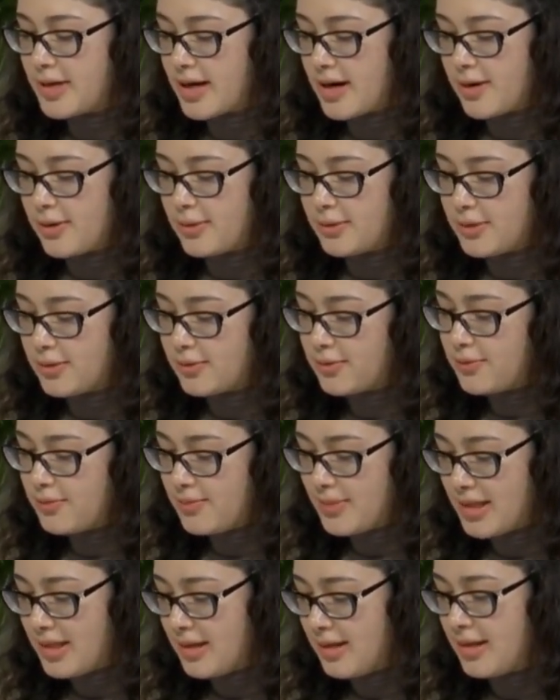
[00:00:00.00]
proud
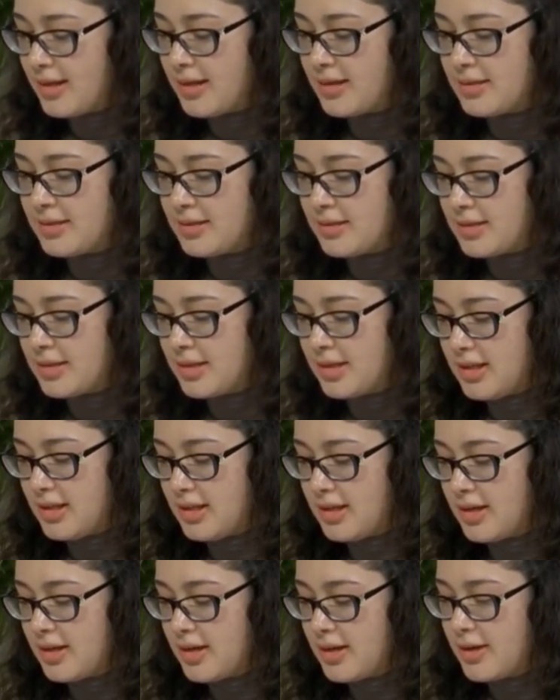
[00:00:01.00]
of me, and
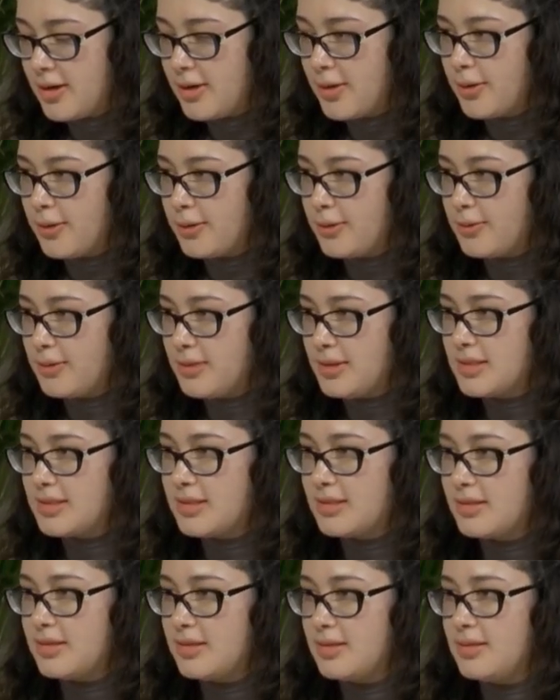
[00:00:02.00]
she
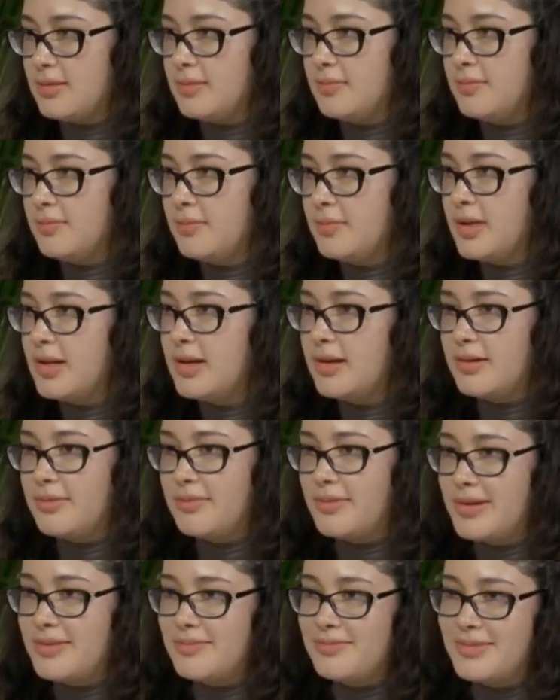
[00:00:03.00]
always
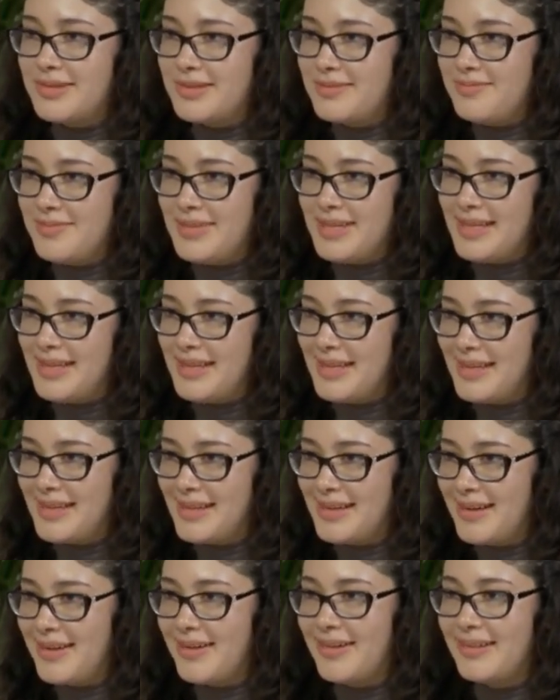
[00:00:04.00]
remember me
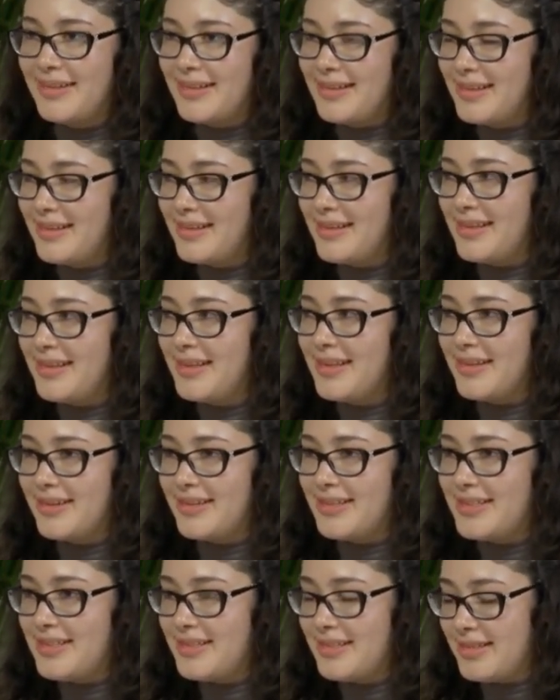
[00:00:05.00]
all her
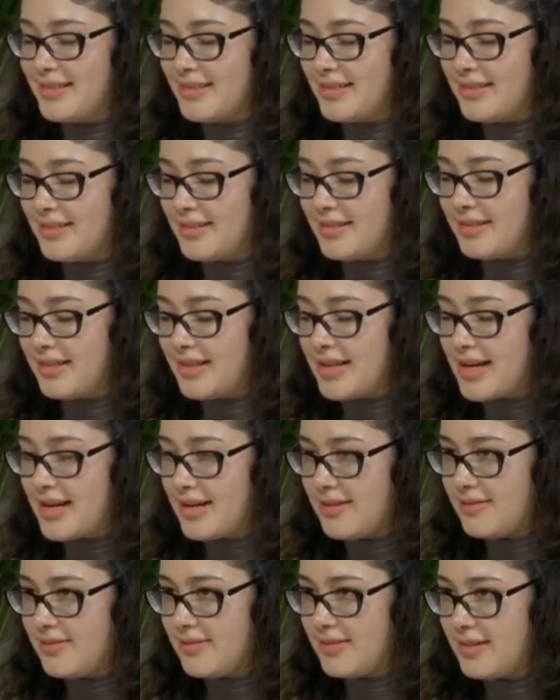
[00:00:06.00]

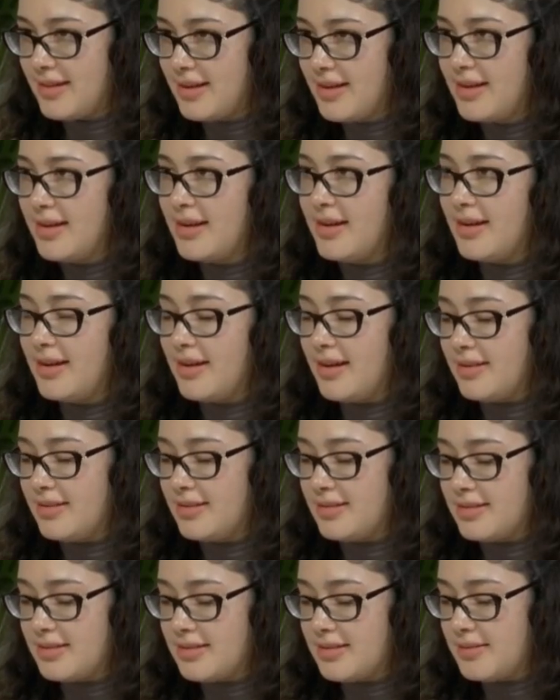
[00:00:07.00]
life.
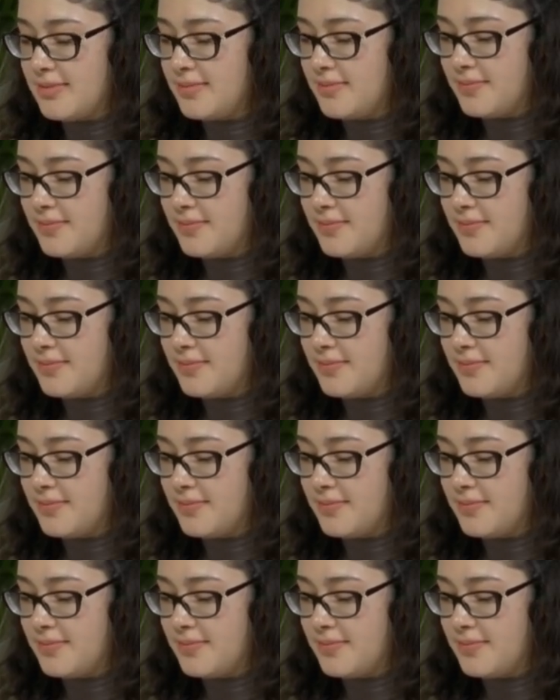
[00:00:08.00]
And